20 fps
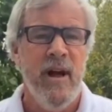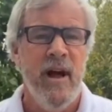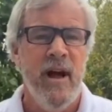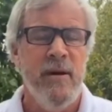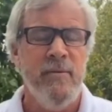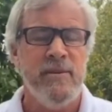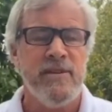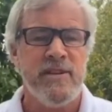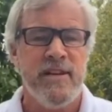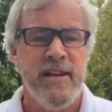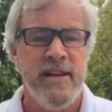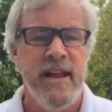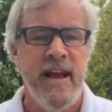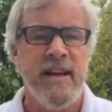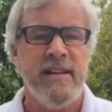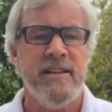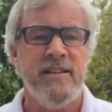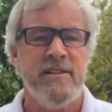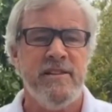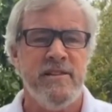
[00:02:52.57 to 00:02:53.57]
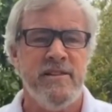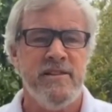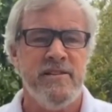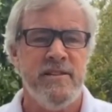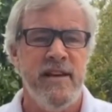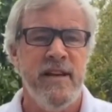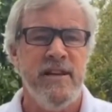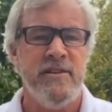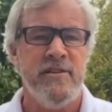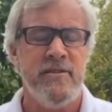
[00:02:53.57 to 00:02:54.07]
I was connected to the
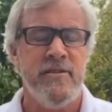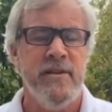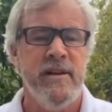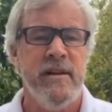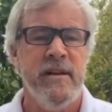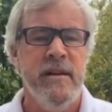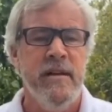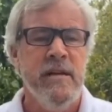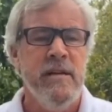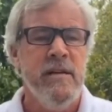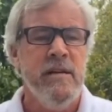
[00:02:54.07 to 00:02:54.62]
center, and